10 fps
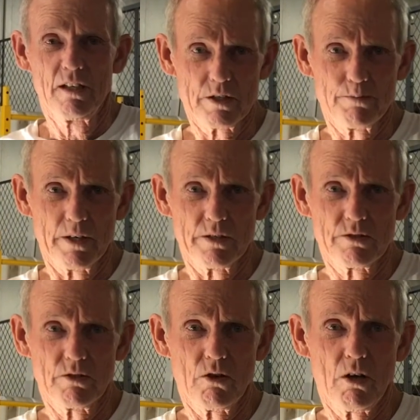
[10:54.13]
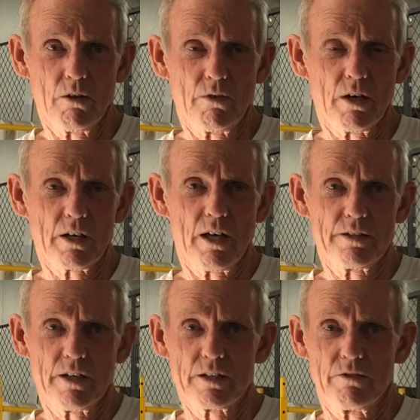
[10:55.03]
But it's all of our
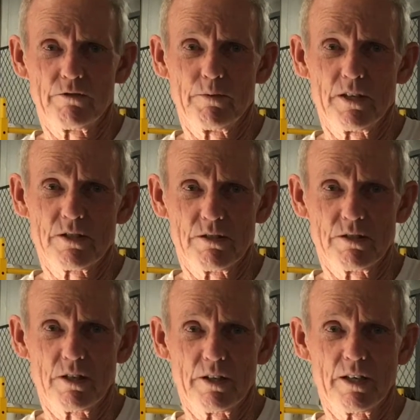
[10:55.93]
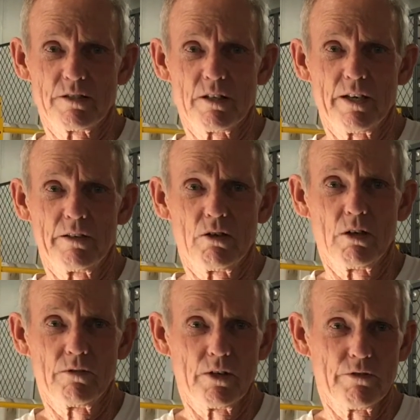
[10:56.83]
contact information is on that site, and all of
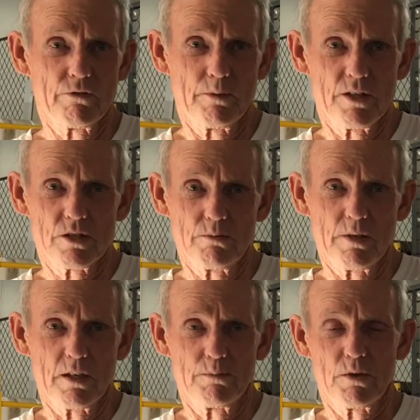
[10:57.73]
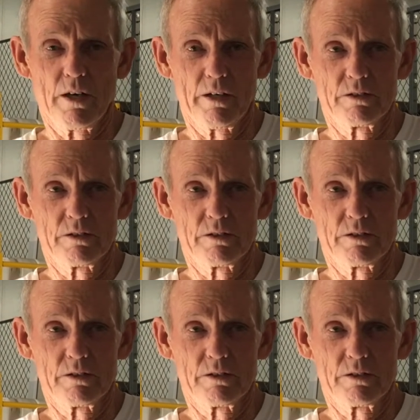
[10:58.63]
our information about our products